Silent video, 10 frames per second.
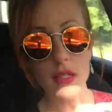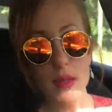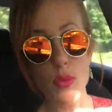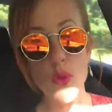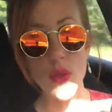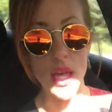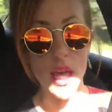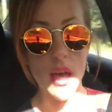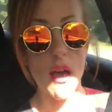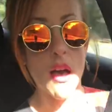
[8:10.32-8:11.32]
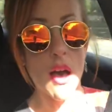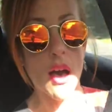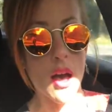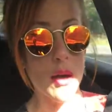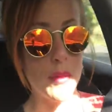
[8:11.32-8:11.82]
smoothie,
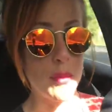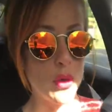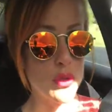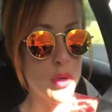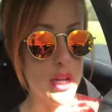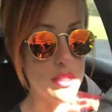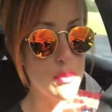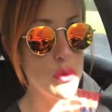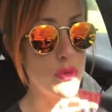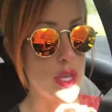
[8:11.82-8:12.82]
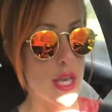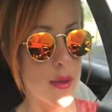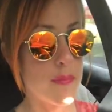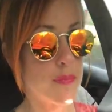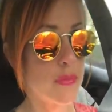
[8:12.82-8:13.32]
my post-workout
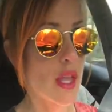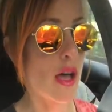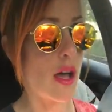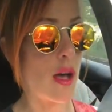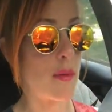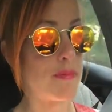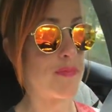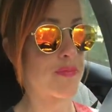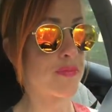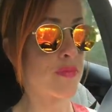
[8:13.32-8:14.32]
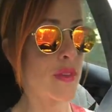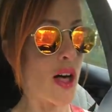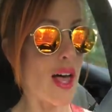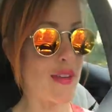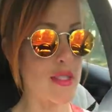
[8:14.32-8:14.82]
smoothie.
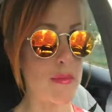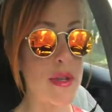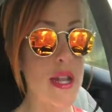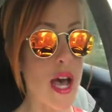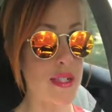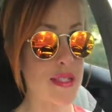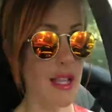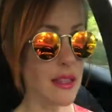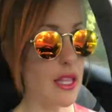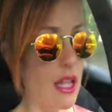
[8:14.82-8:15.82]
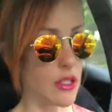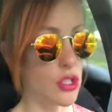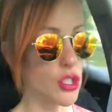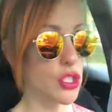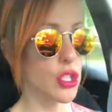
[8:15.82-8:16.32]
I'll have some nuts at
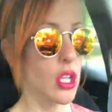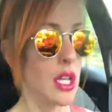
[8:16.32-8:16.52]
lunch,